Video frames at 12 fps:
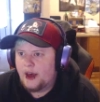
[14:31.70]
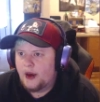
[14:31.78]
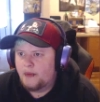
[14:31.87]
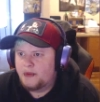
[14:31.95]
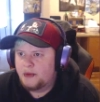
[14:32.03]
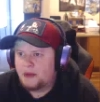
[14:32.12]

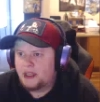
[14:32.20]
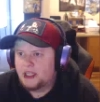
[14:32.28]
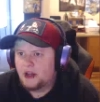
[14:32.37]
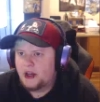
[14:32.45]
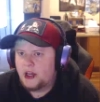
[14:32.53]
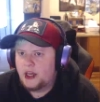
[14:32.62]
Depending
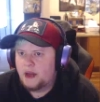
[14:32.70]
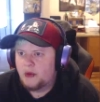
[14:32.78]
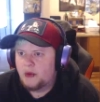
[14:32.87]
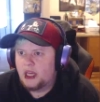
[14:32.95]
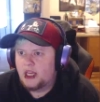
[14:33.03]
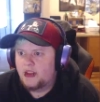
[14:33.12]
on,
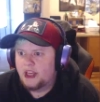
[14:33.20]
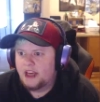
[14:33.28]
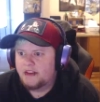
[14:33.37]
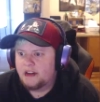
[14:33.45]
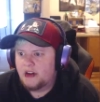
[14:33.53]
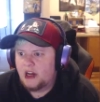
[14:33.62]
well, I know they
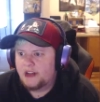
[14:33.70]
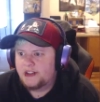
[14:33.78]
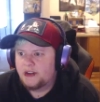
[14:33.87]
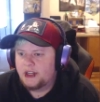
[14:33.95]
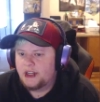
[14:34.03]
have Karasu.